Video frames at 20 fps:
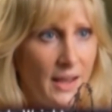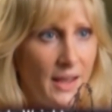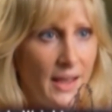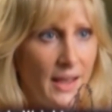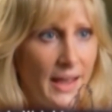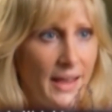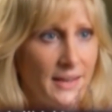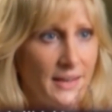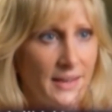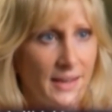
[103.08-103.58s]

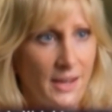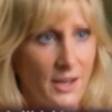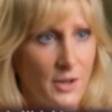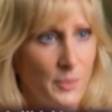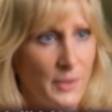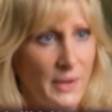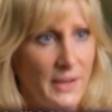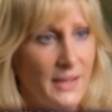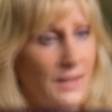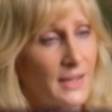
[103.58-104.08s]
and can
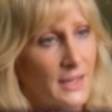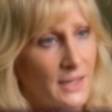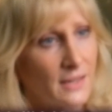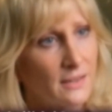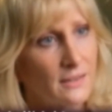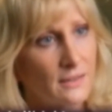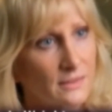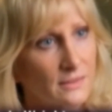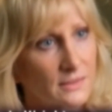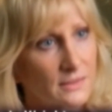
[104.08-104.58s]
be
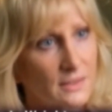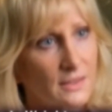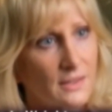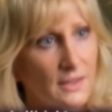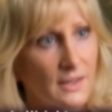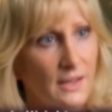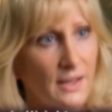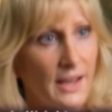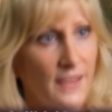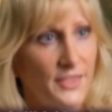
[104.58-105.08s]
killed
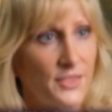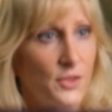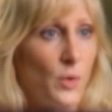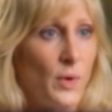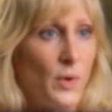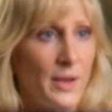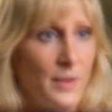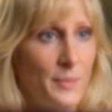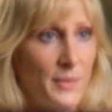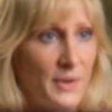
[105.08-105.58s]
at the
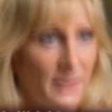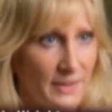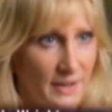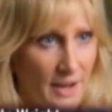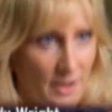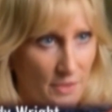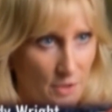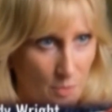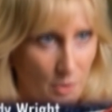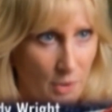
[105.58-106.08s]
whim of
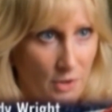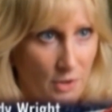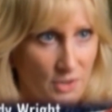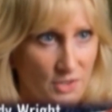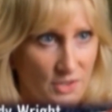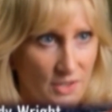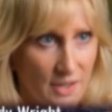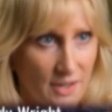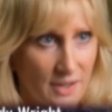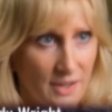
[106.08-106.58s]
another
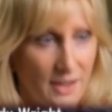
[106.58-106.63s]
person.